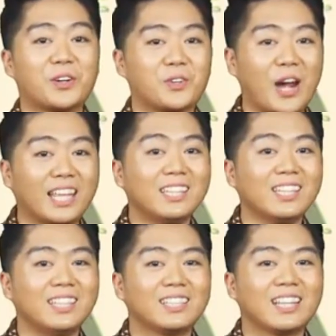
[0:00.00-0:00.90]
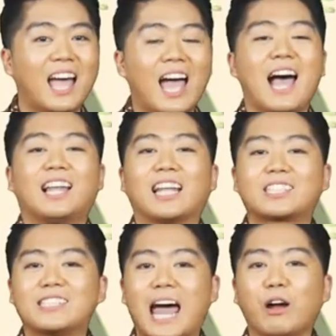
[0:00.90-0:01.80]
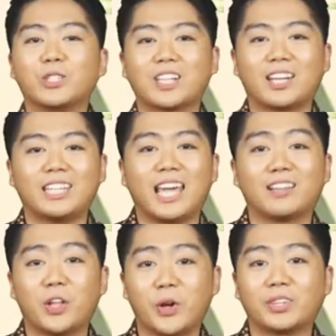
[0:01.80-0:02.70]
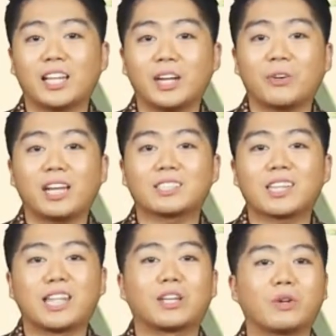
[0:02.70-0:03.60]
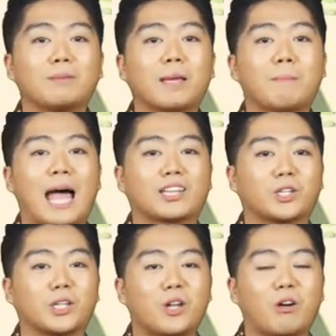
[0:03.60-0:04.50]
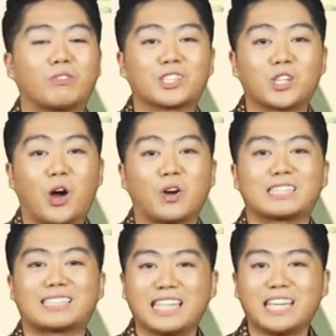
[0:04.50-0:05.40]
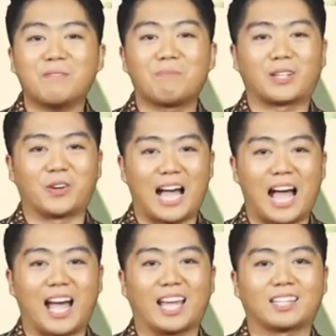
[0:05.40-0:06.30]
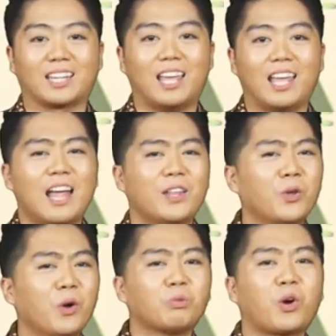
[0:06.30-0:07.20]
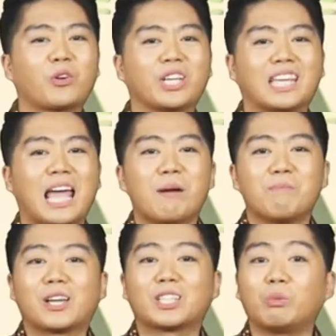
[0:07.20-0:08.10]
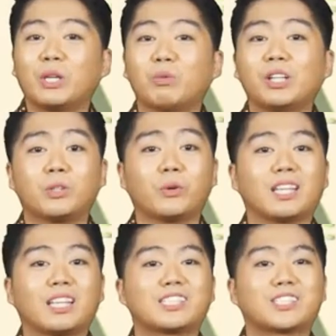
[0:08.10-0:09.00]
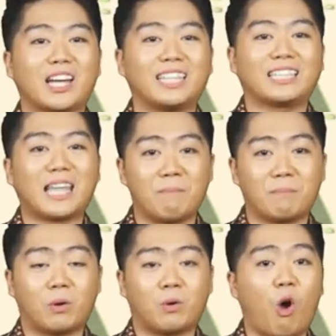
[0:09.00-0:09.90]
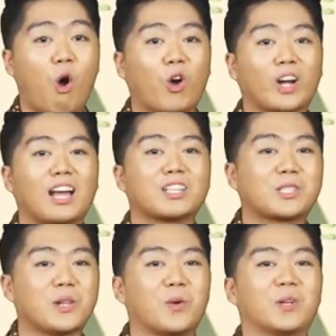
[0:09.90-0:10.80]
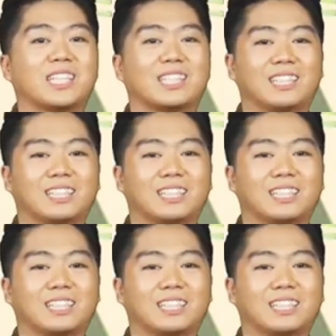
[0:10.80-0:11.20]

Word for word: Ready? Let's now study and learn the lyrics and the rhythmic pattern of the song Si Patokaan. Don't worry, because we will do it in study tempo or slowly.